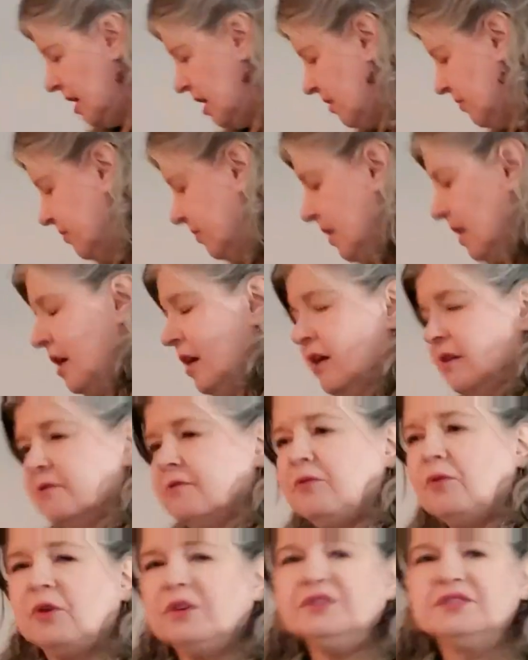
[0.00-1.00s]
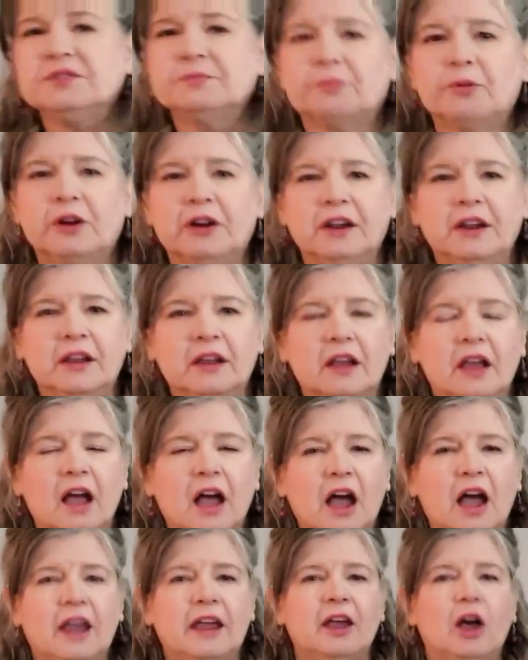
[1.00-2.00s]
of for spring.
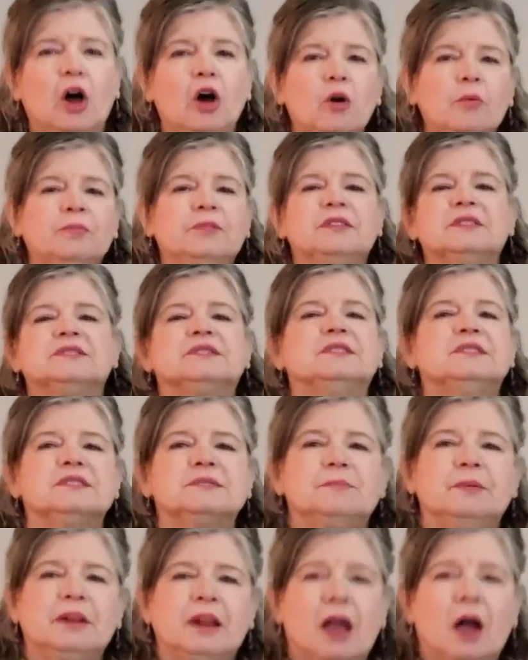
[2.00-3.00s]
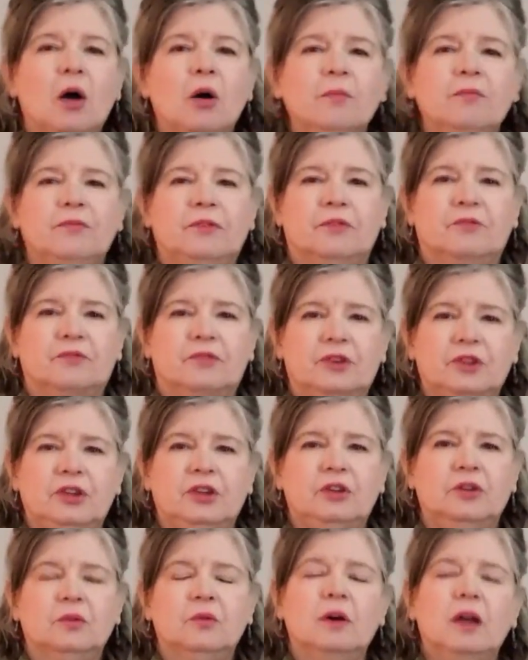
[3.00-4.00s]
I hope this has been helpful for
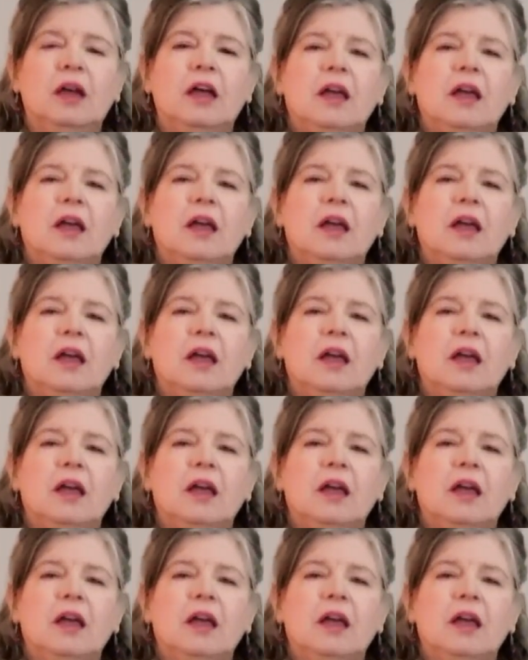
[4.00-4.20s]
you.